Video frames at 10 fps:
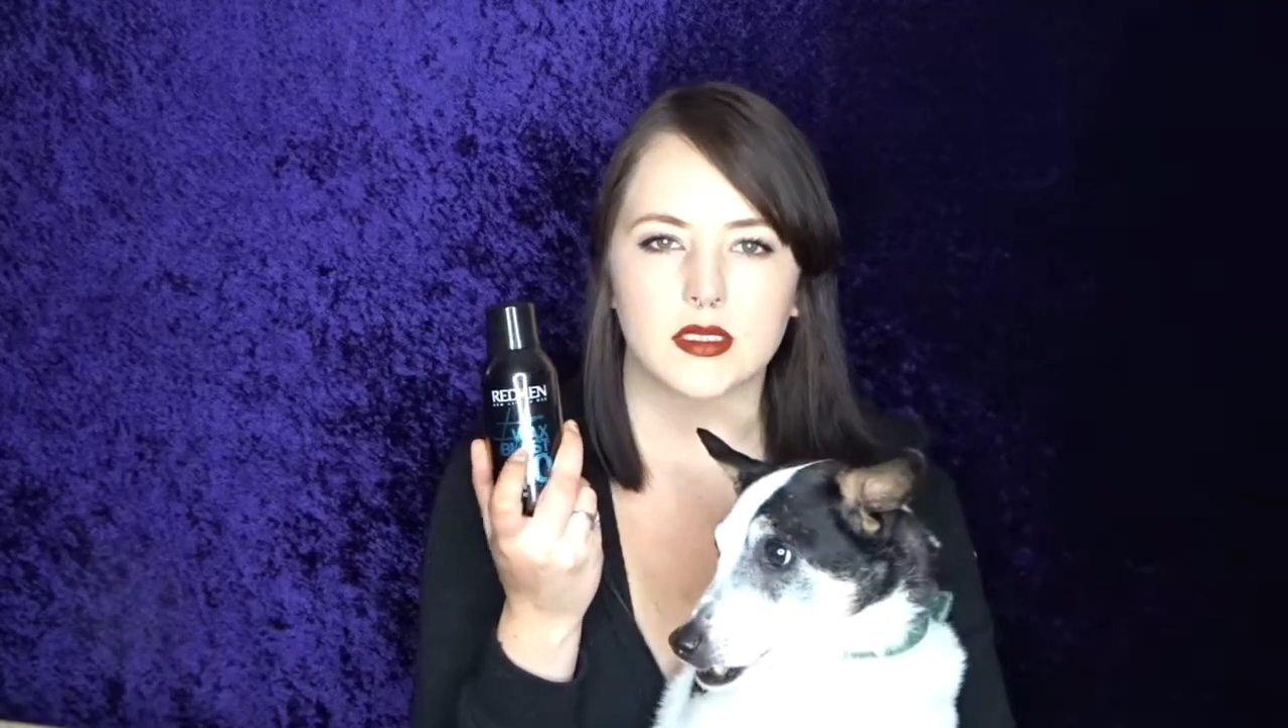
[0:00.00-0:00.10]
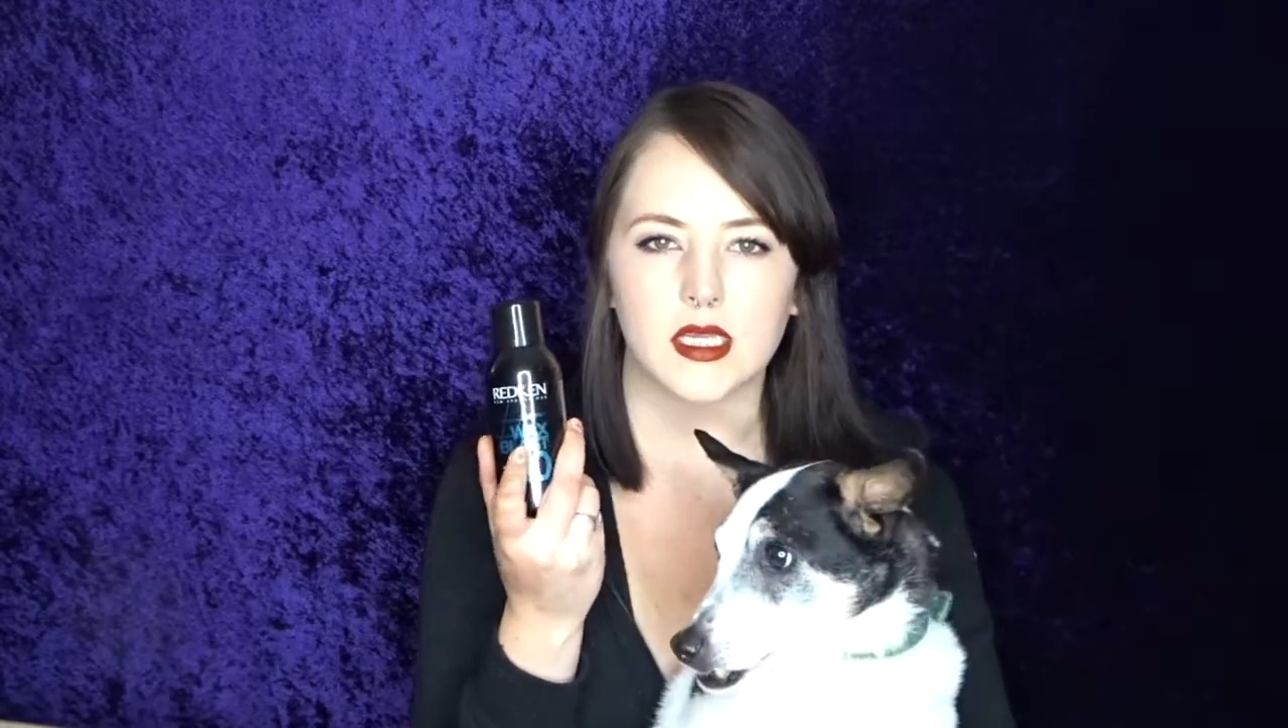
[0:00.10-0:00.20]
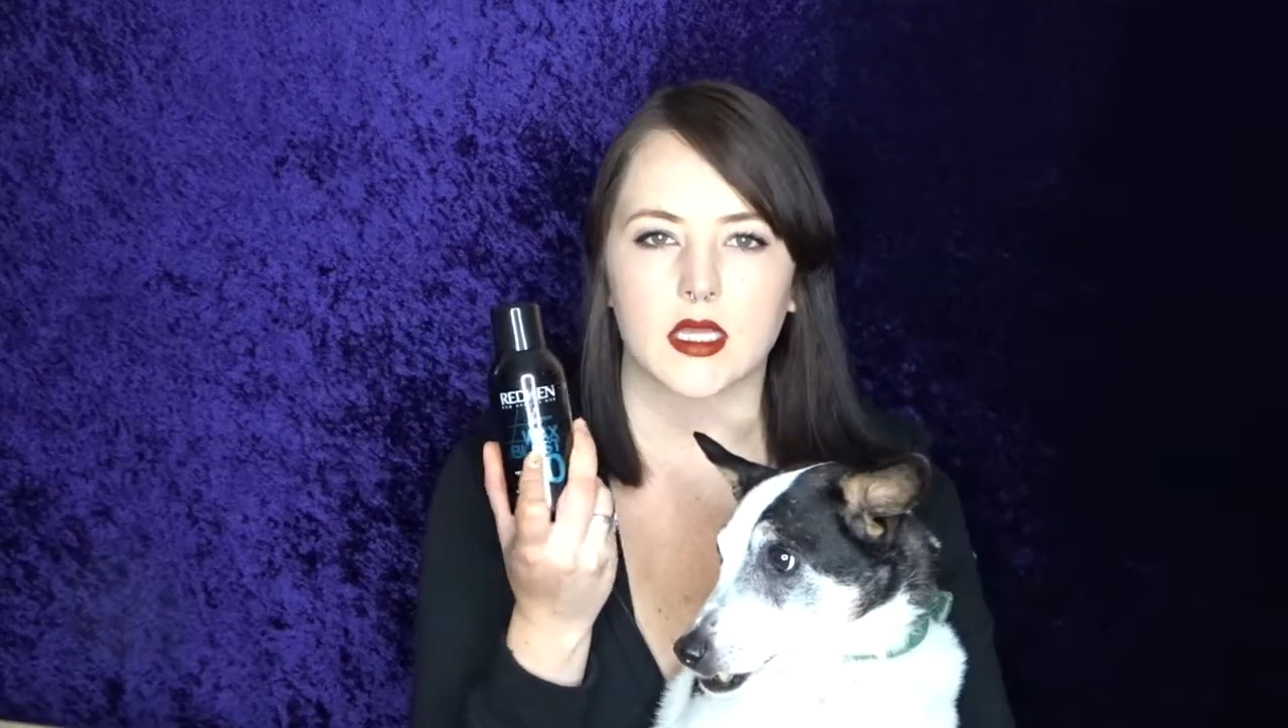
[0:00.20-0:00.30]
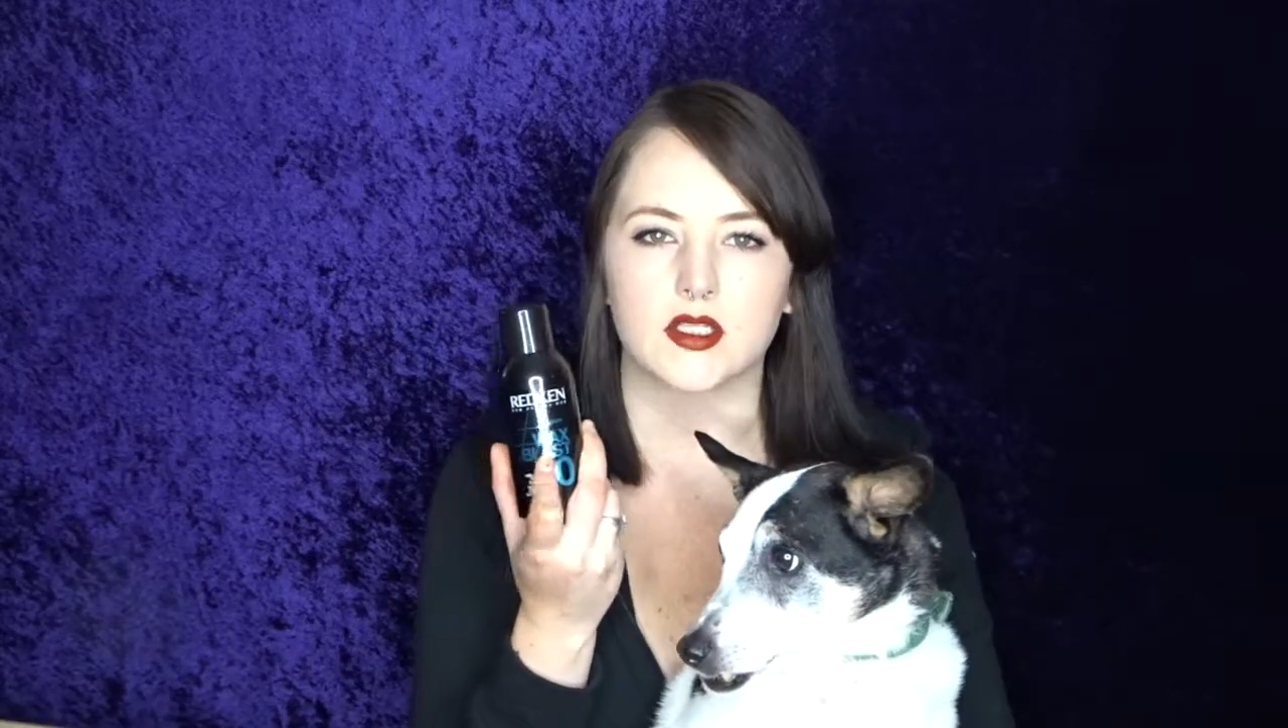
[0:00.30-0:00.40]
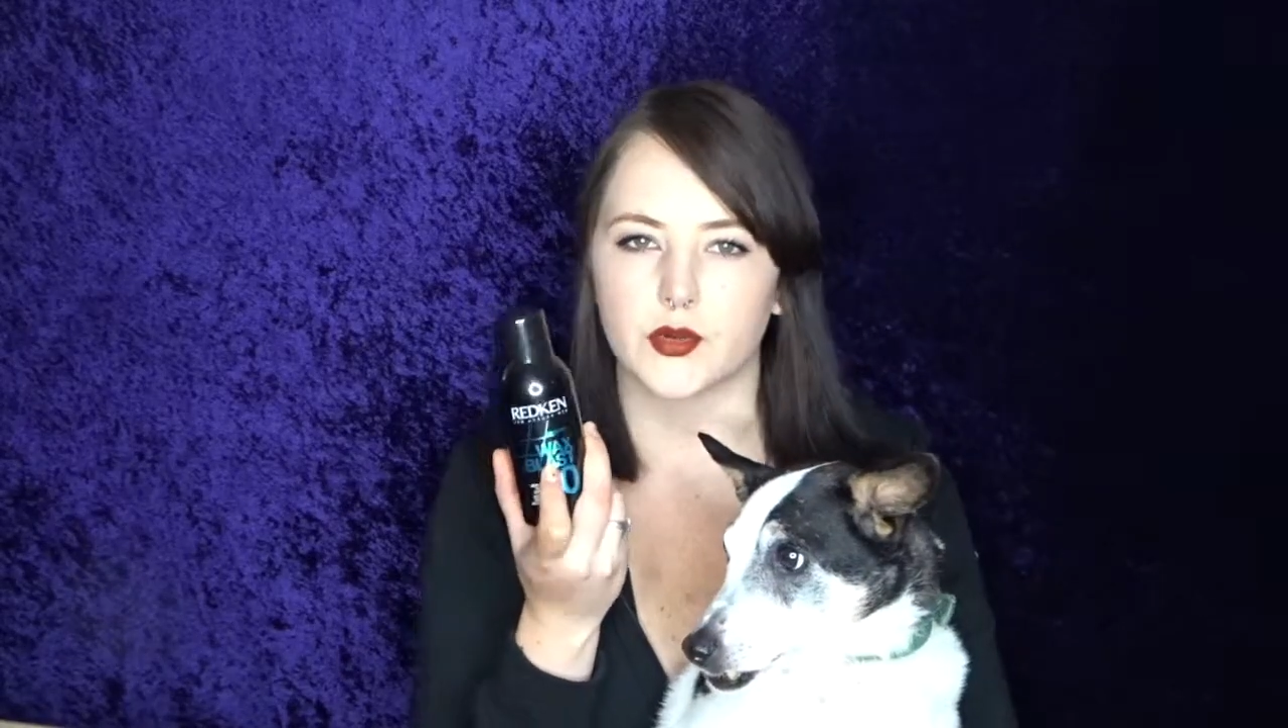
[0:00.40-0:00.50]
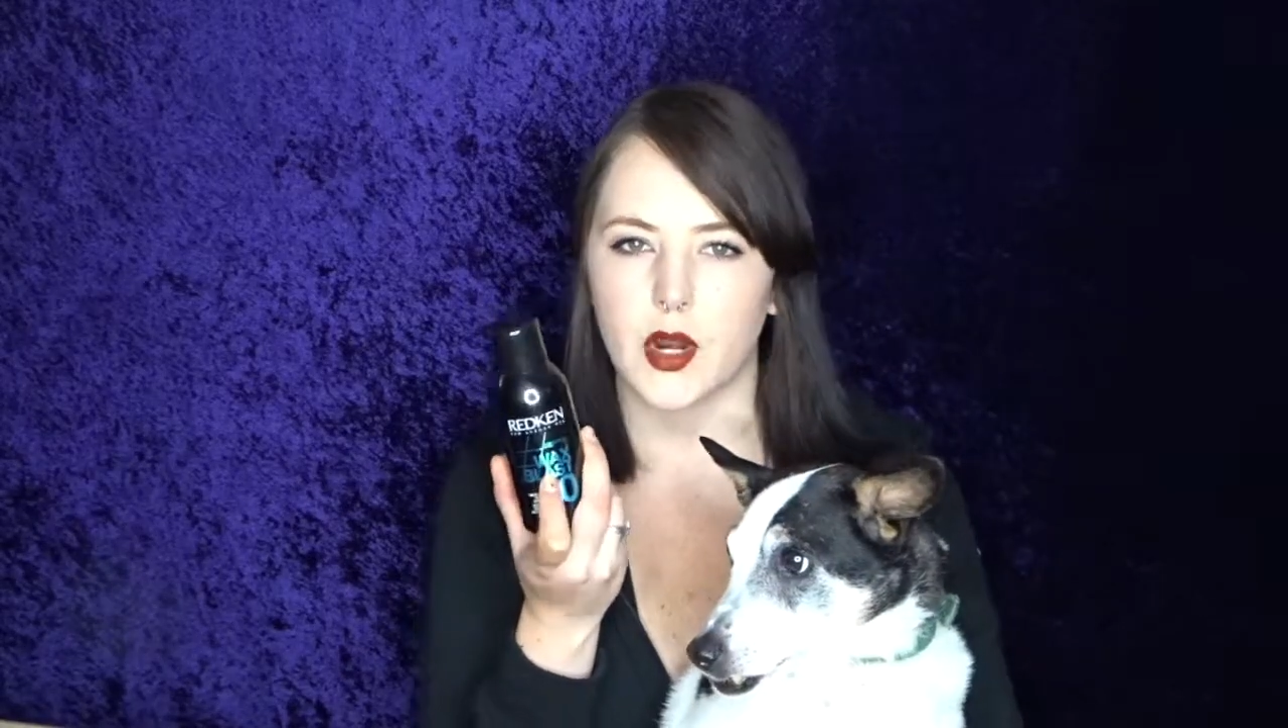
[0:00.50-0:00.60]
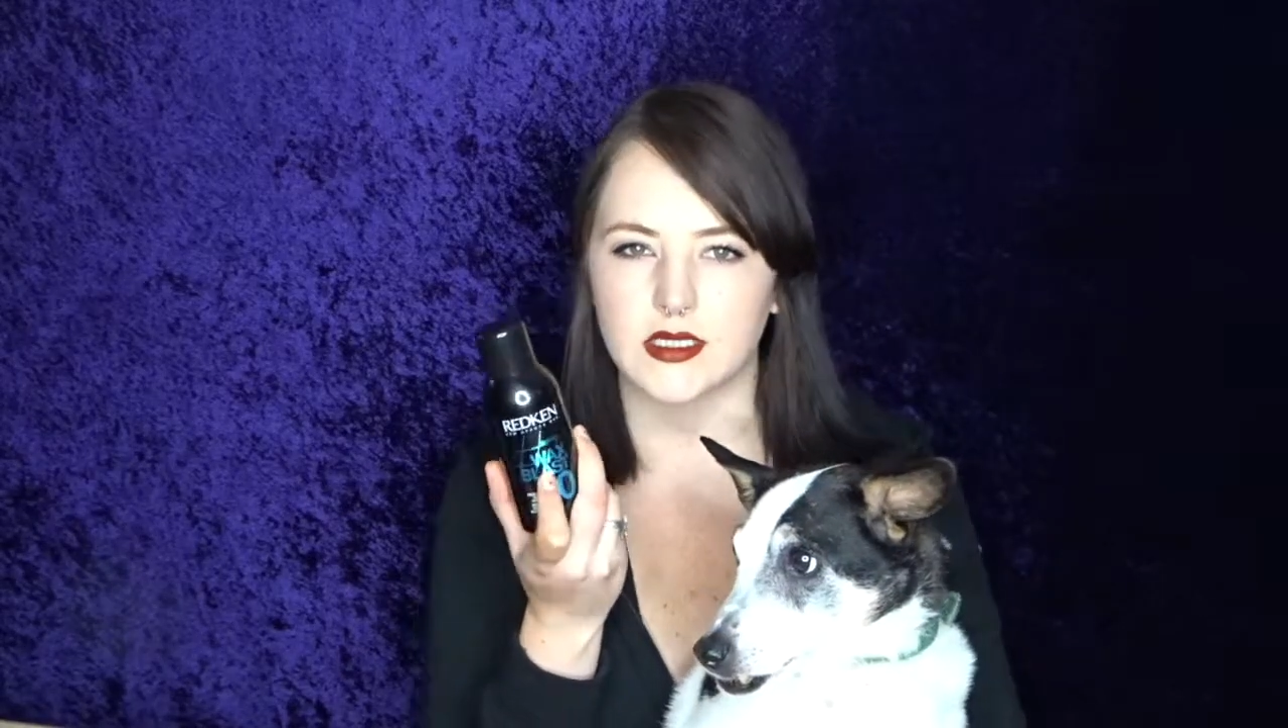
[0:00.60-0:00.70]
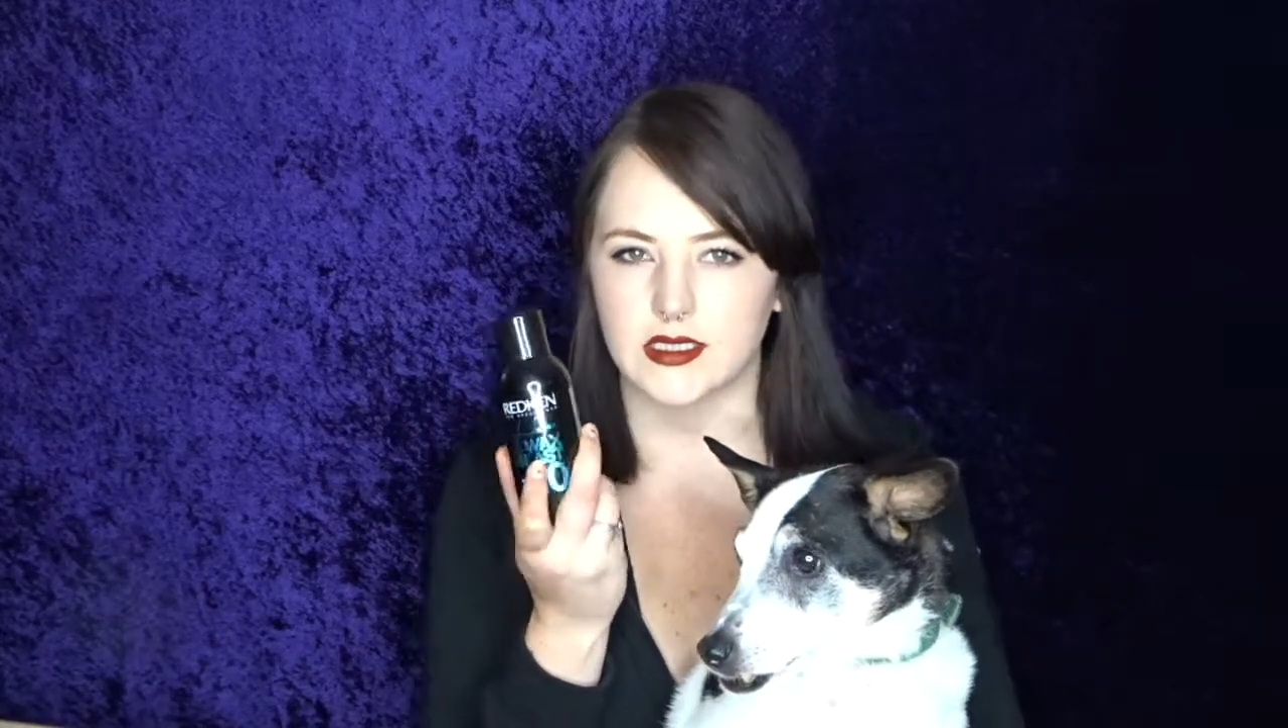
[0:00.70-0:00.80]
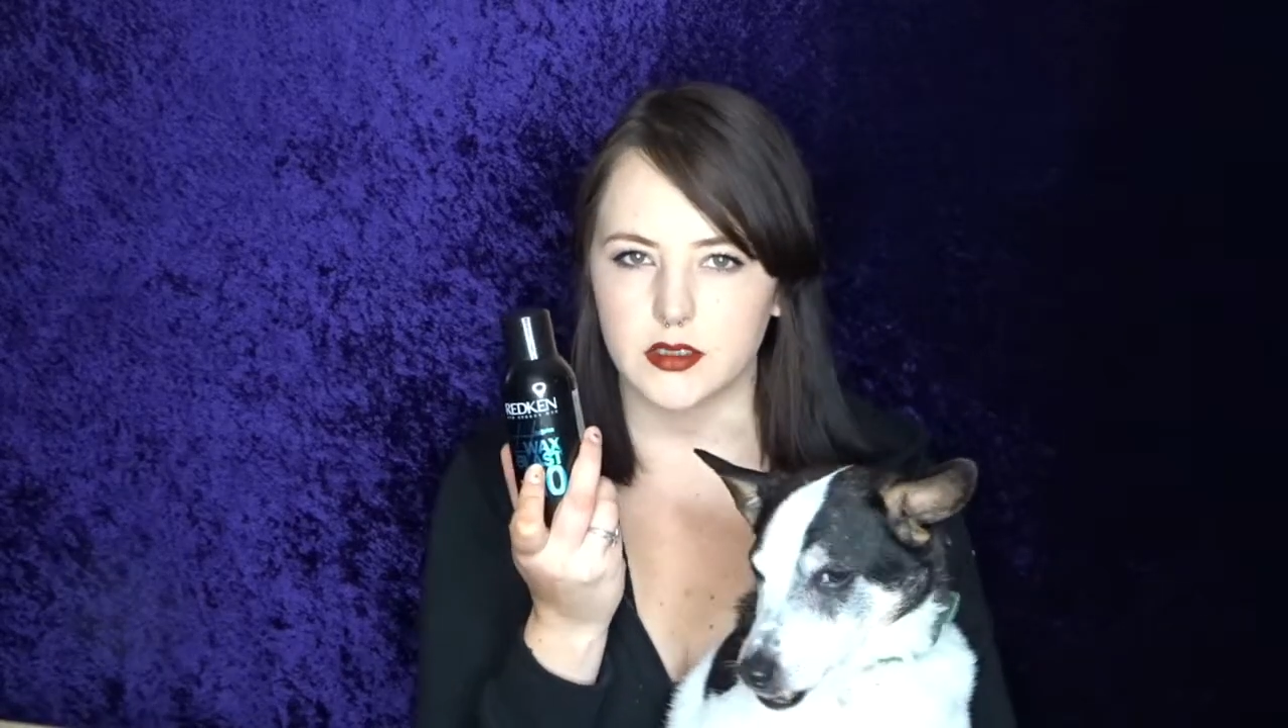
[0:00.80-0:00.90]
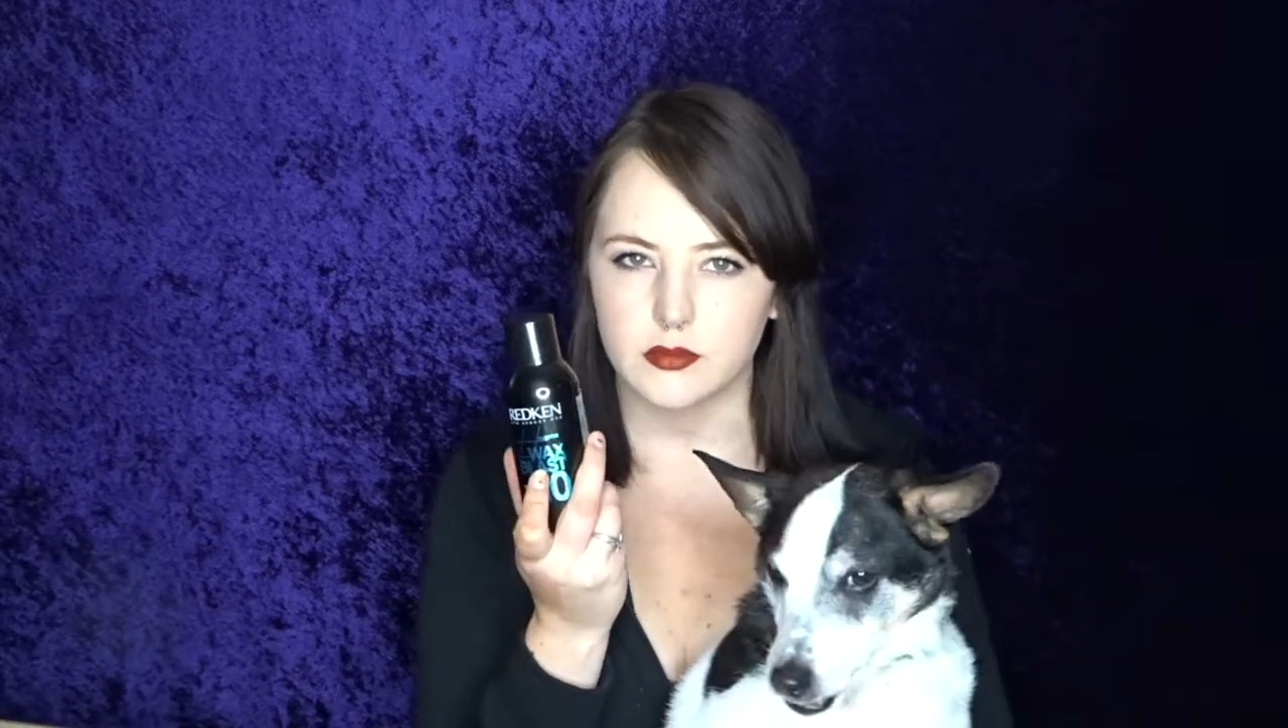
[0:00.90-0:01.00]

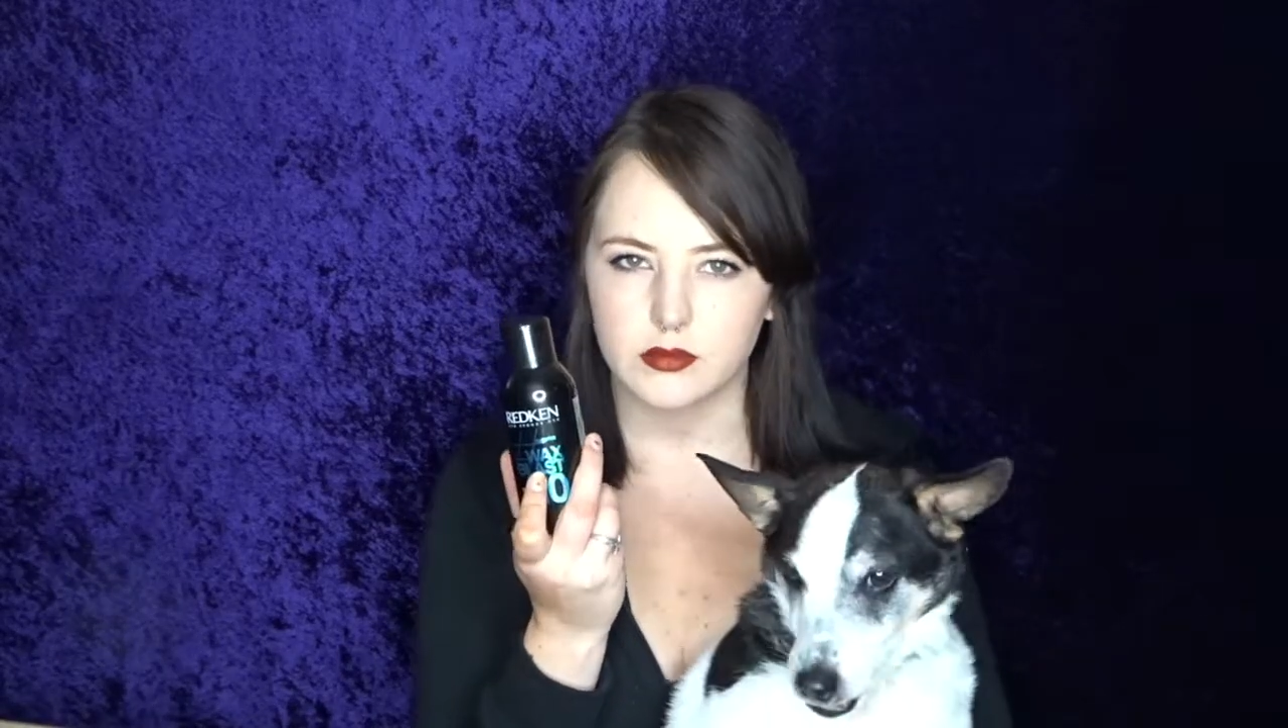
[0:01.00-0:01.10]
texturizer,